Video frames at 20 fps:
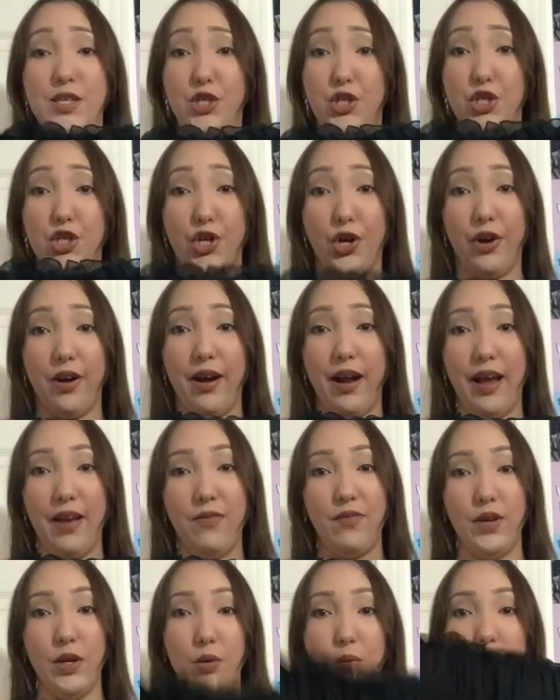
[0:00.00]
a shirt, I
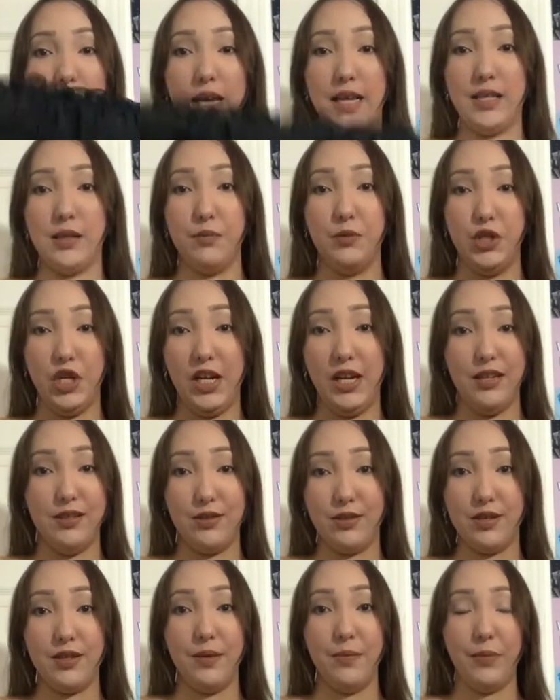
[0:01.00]
feel, with like some jeans
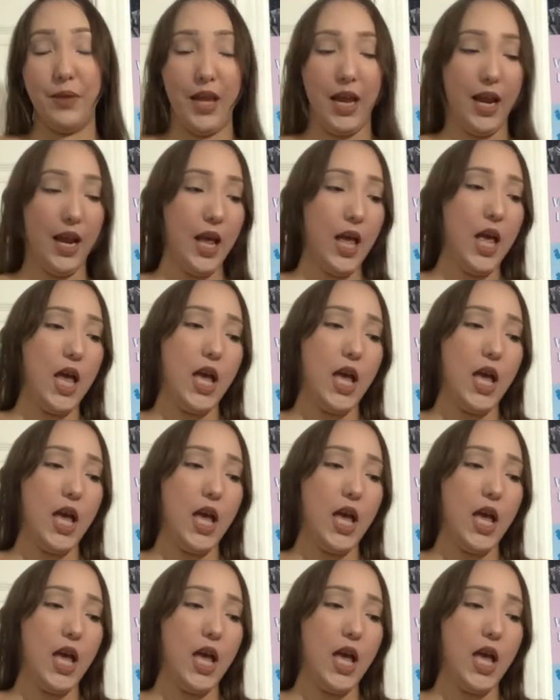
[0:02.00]
or something.